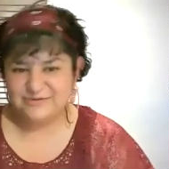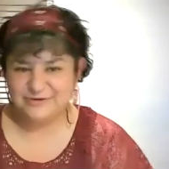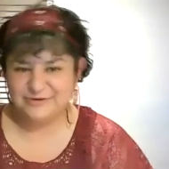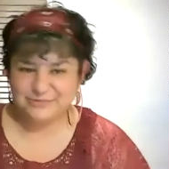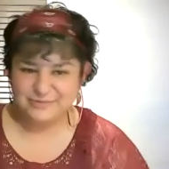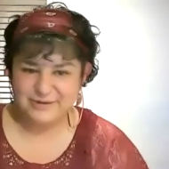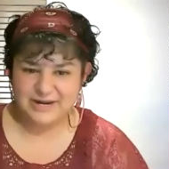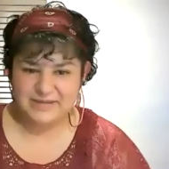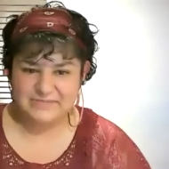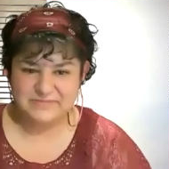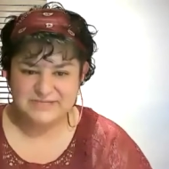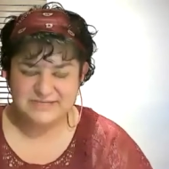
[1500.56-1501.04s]
for
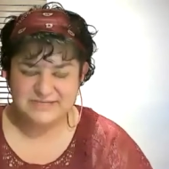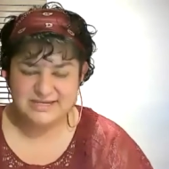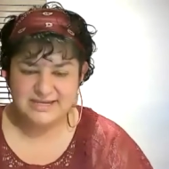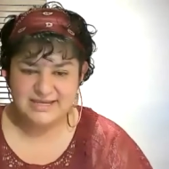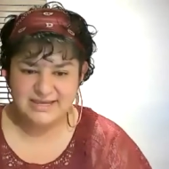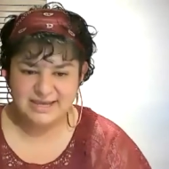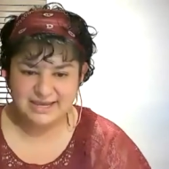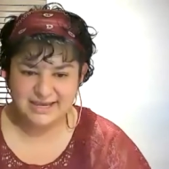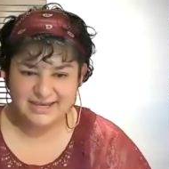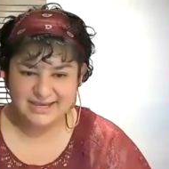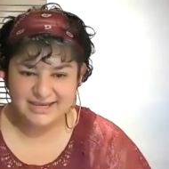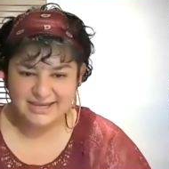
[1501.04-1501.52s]
what I'm
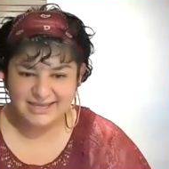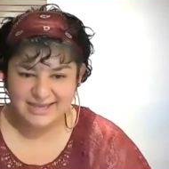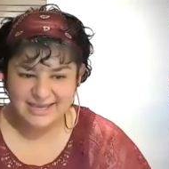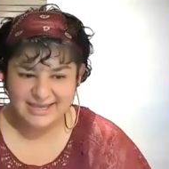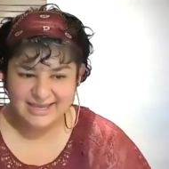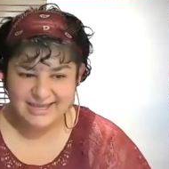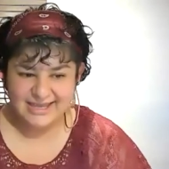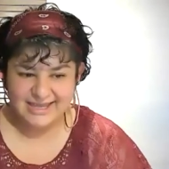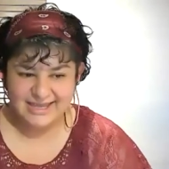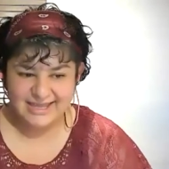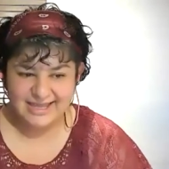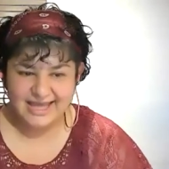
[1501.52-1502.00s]
seeing,
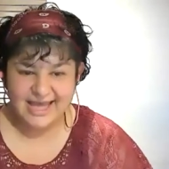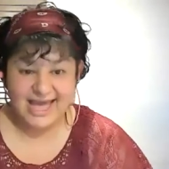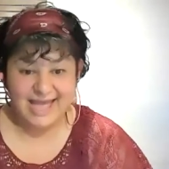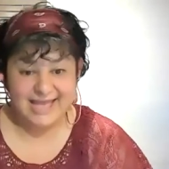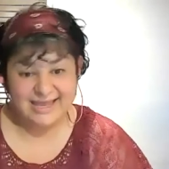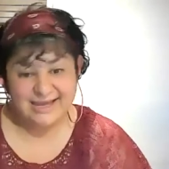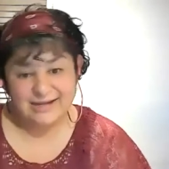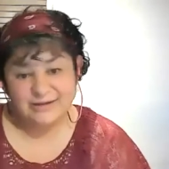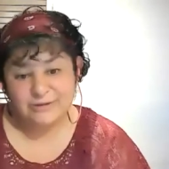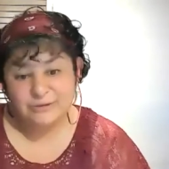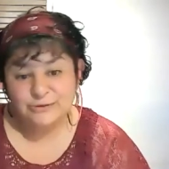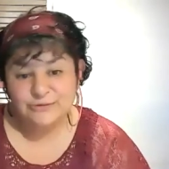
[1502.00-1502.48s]
I
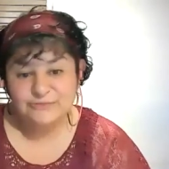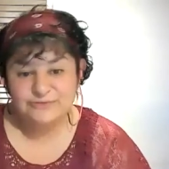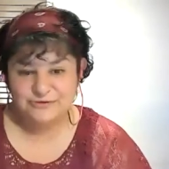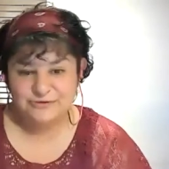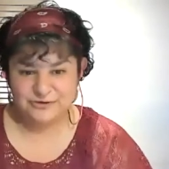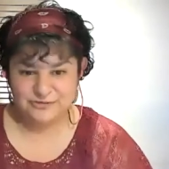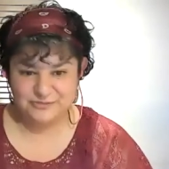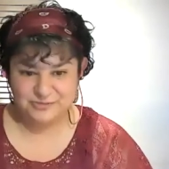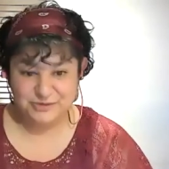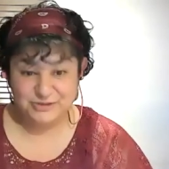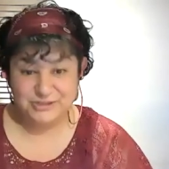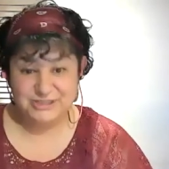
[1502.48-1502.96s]
can look
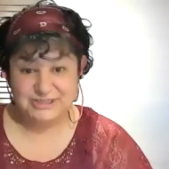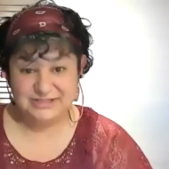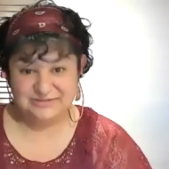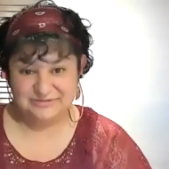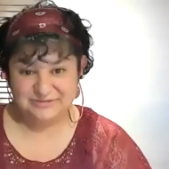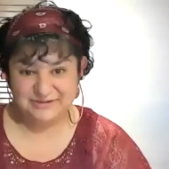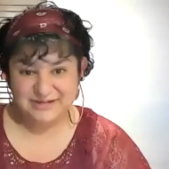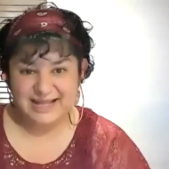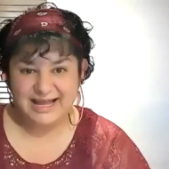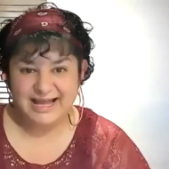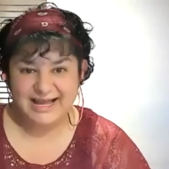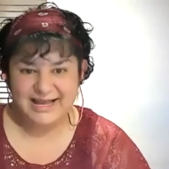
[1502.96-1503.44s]
for
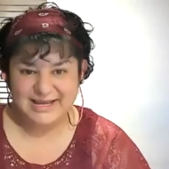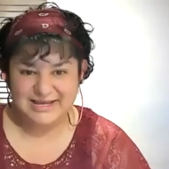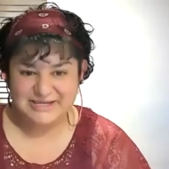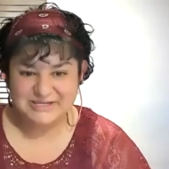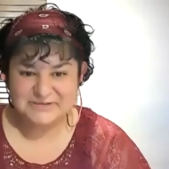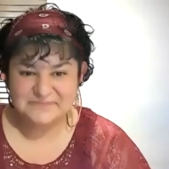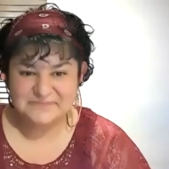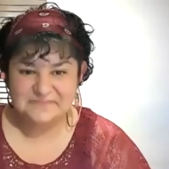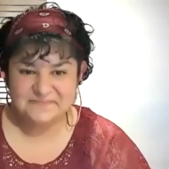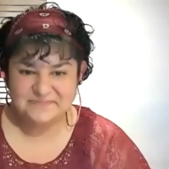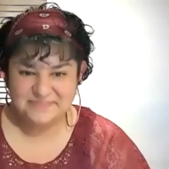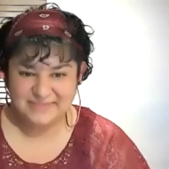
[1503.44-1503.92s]
mutant
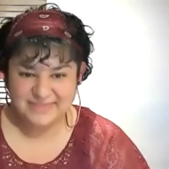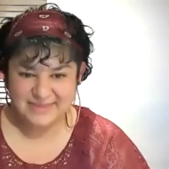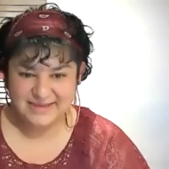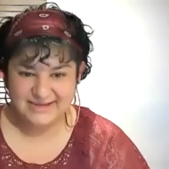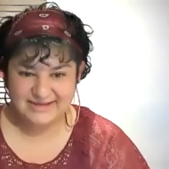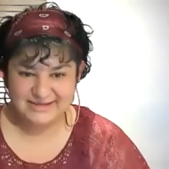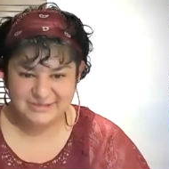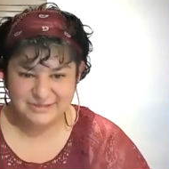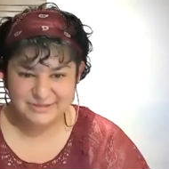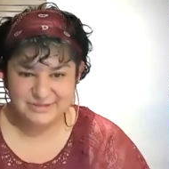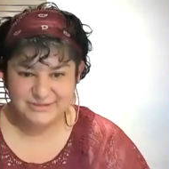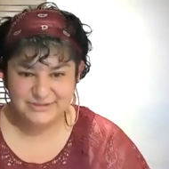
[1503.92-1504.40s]
flies
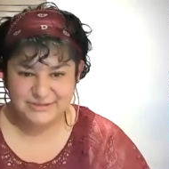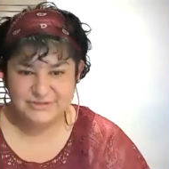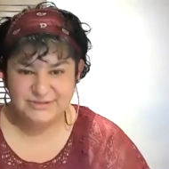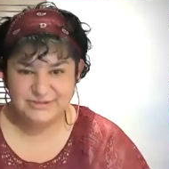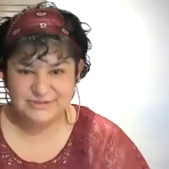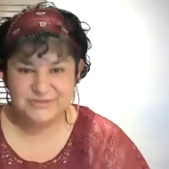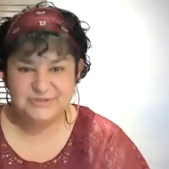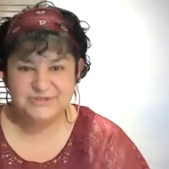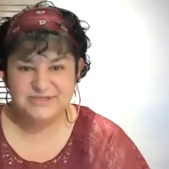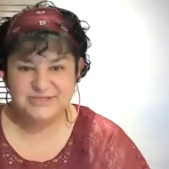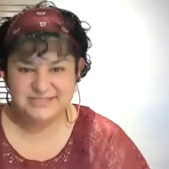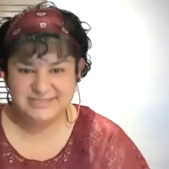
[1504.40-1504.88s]

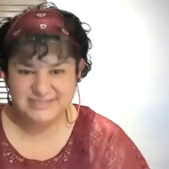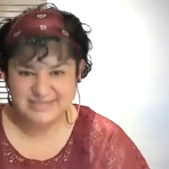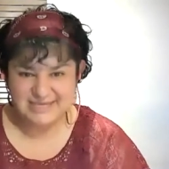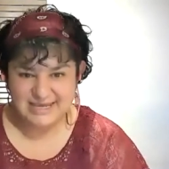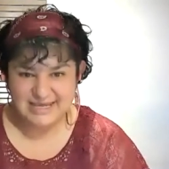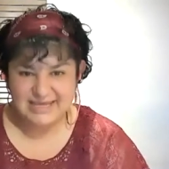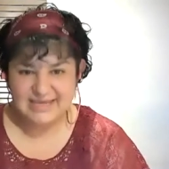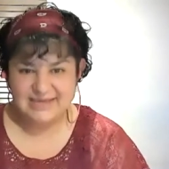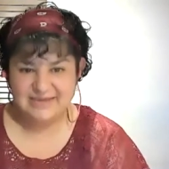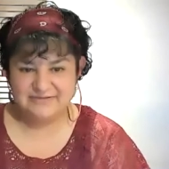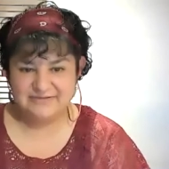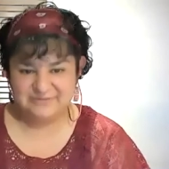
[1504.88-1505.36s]
to
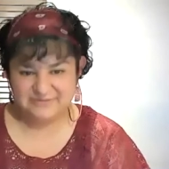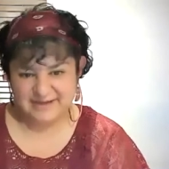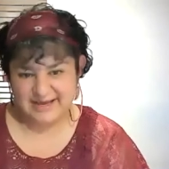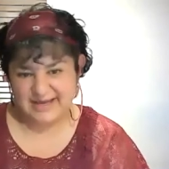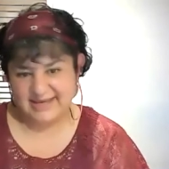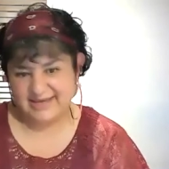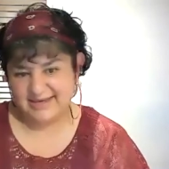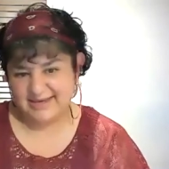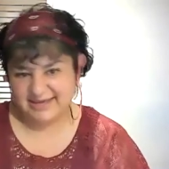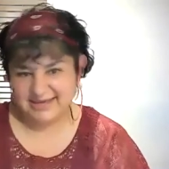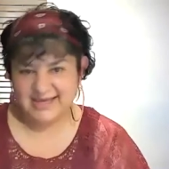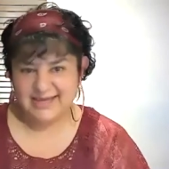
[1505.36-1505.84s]
see if
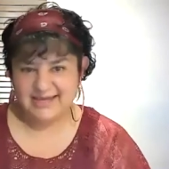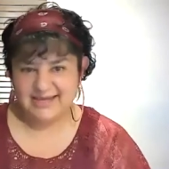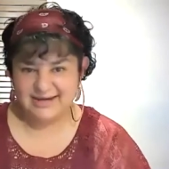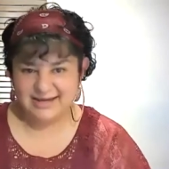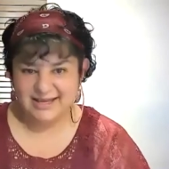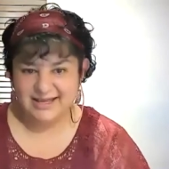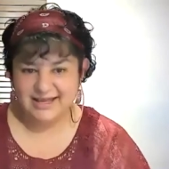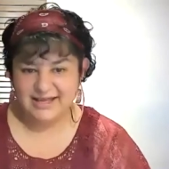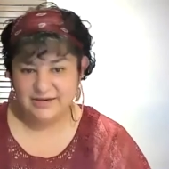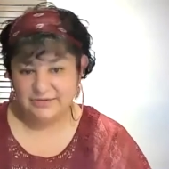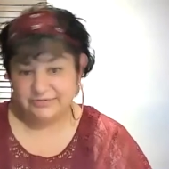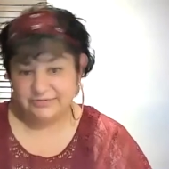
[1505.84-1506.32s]
I can
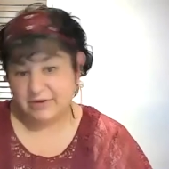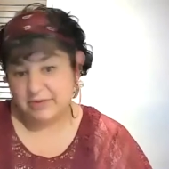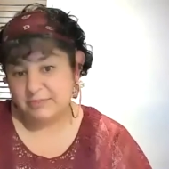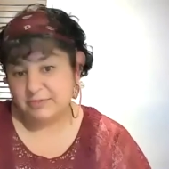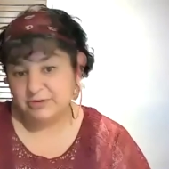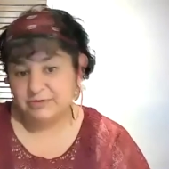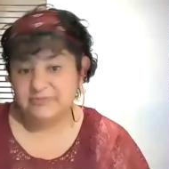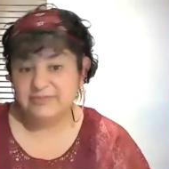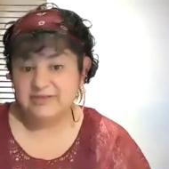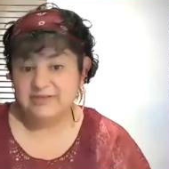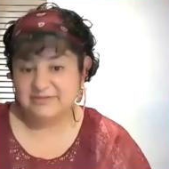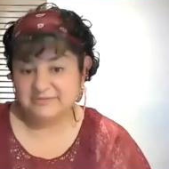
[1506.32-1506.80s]

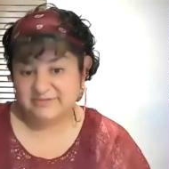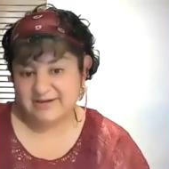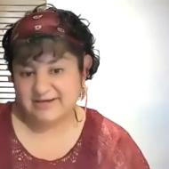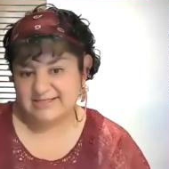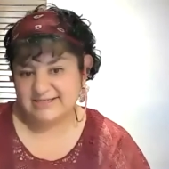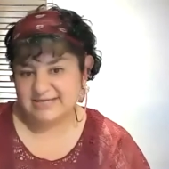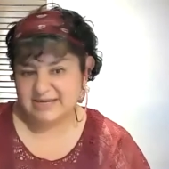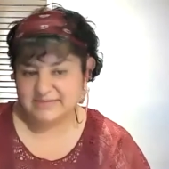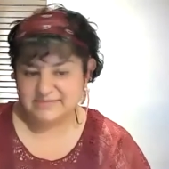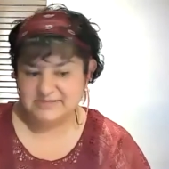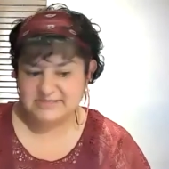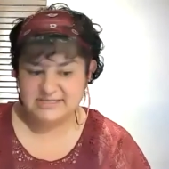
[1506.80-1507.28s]
remove the
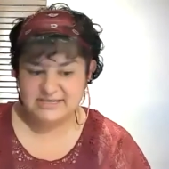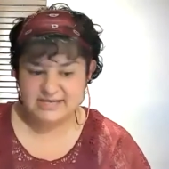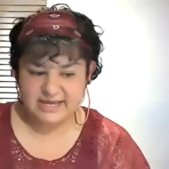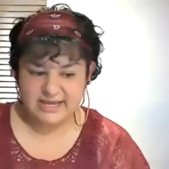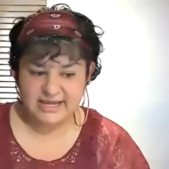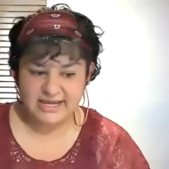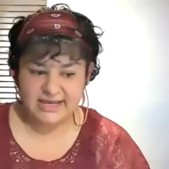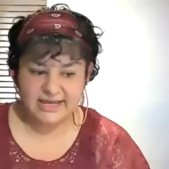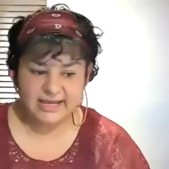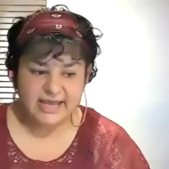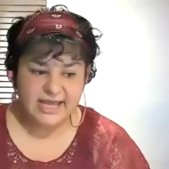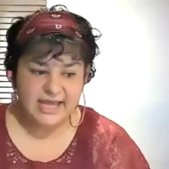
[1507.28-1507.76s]
effects I'm
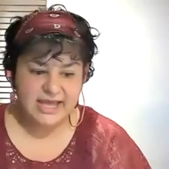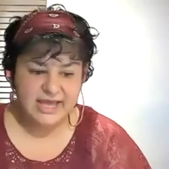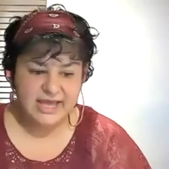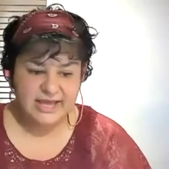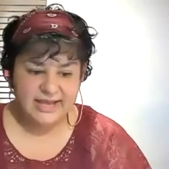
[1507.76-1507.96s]
seeing.